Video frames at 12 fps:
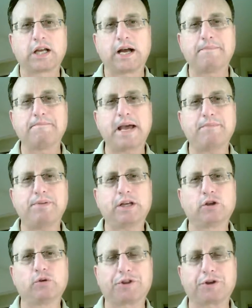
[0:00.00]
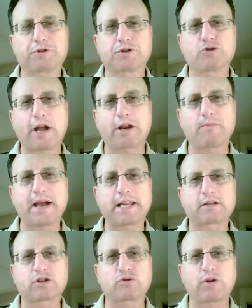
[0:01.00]
I'm Matt Beagle with your
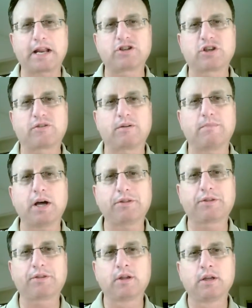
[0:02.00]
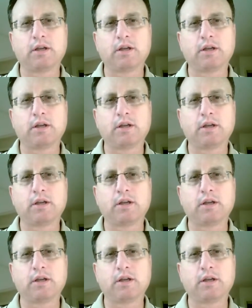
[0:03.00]
Strat-O-Matic Strategy of the Month.